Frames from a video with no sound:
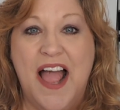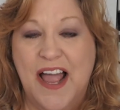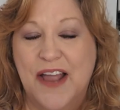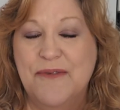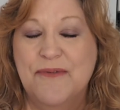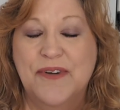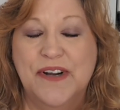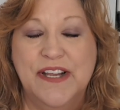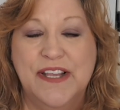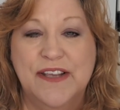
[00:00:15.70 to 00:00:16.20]
I
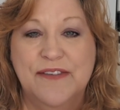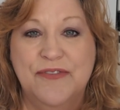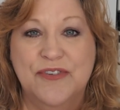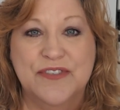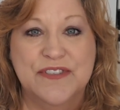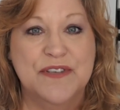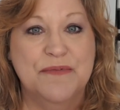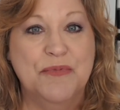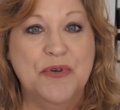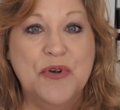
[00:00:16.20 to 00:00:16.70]
want to give you
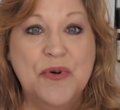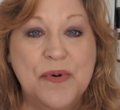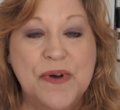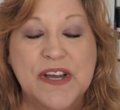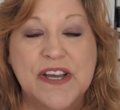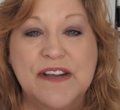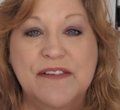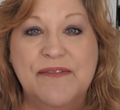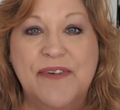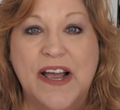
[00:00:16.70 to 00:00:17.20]
some
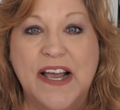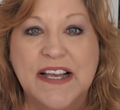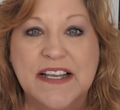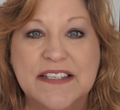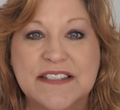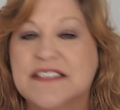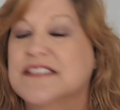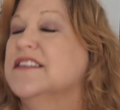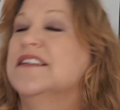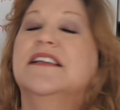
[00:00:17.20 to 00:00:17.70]
quick
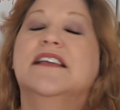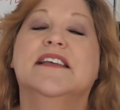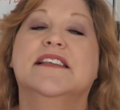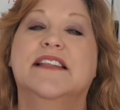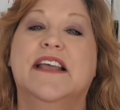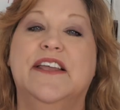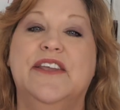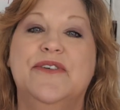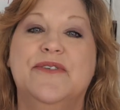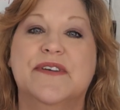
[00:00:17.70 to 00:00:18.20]
advice
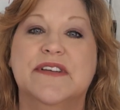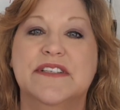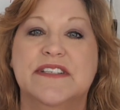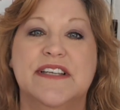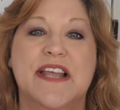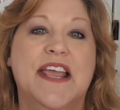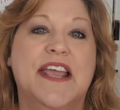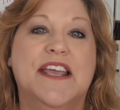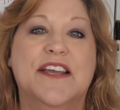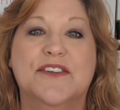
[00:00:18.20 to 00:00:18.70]
that you can
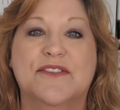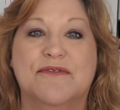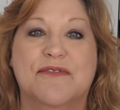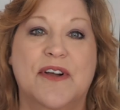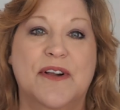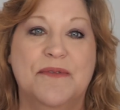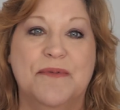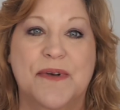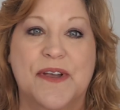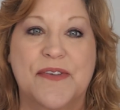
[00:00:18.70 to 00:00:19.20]
take and
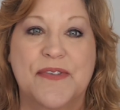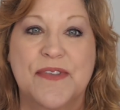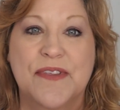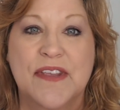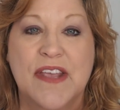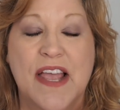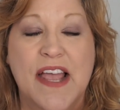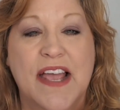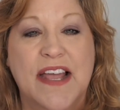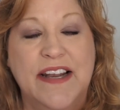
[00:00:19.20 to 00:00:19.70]
run with.
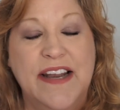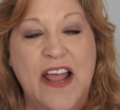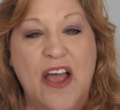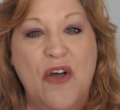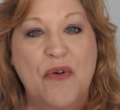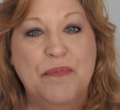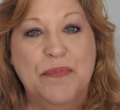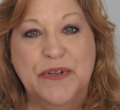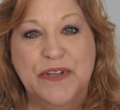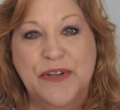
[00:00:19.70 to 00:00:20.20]

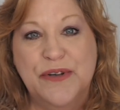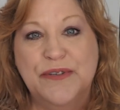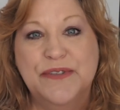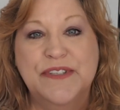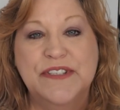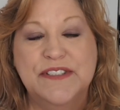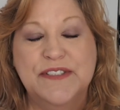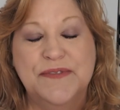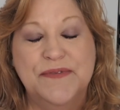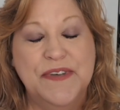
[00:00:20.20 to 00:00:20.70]
Now, below
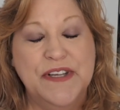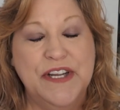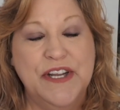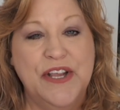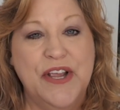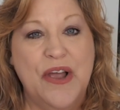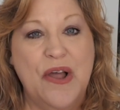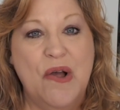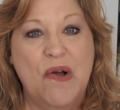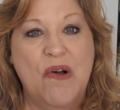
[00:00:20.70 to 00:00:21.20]
this
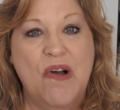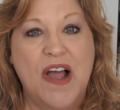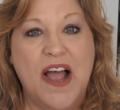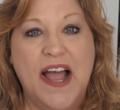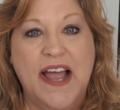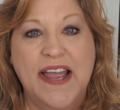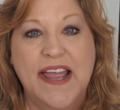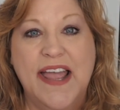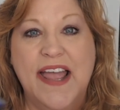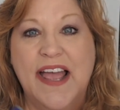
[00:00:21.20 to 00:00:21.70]
video,
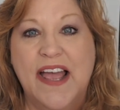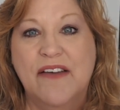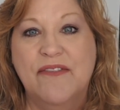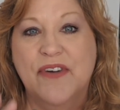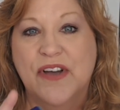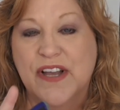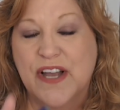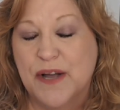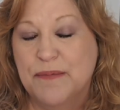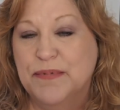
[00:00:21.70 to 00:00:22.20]
I have
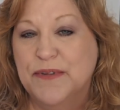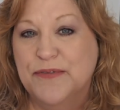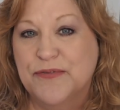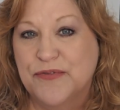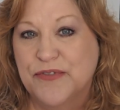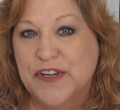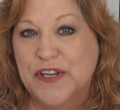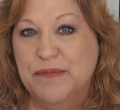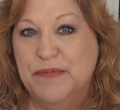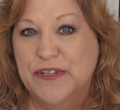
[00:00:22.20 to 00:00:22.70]
a couple of
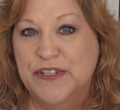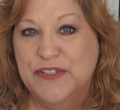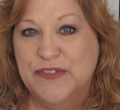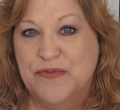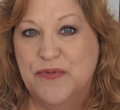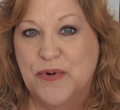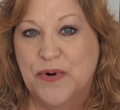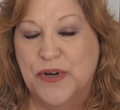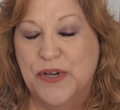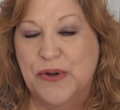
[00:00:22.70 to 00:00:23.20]
freebies
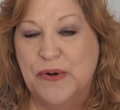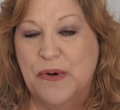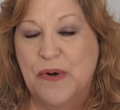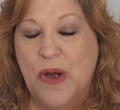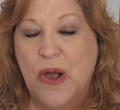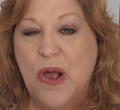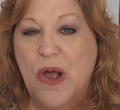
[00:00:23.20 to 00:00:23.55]
for you.